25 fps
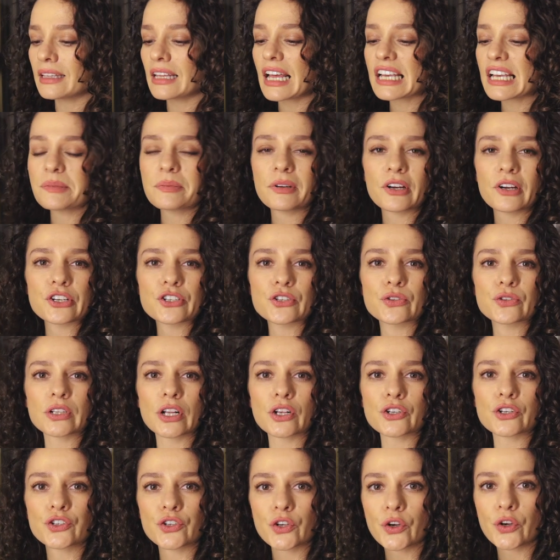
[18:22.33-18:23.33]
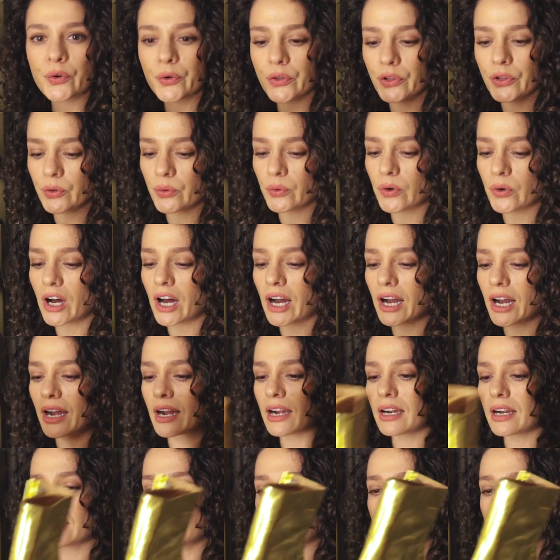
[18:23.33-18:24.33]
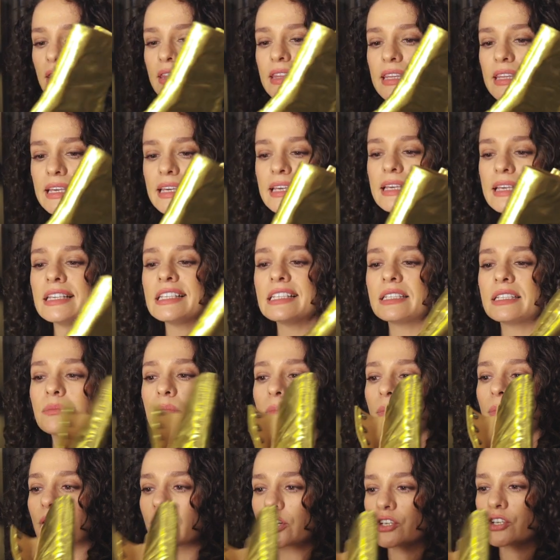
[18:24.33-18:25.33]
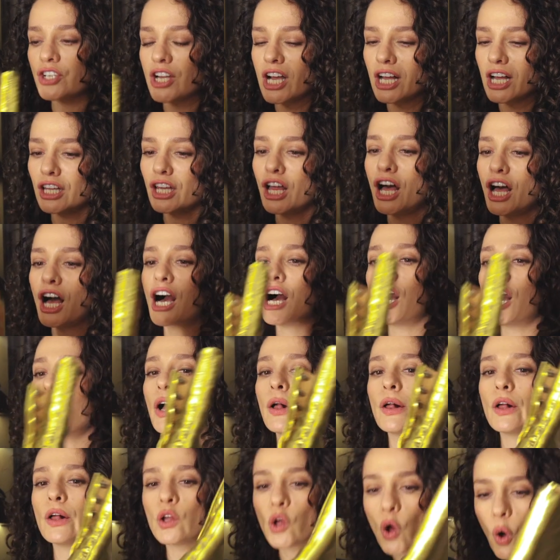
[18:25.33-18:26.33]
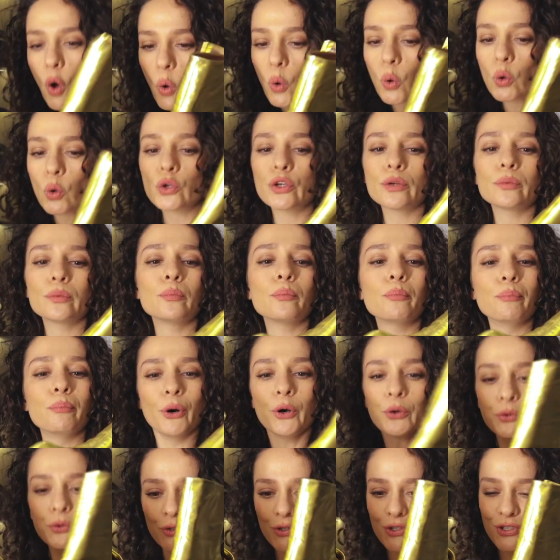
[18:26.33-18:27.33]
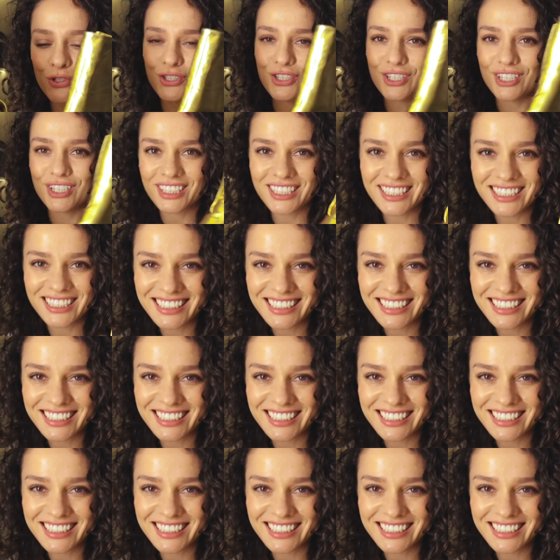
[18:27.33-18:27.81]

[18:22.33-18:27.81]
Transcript: the last pair of shoes I'll show you are these Margiela golden boots.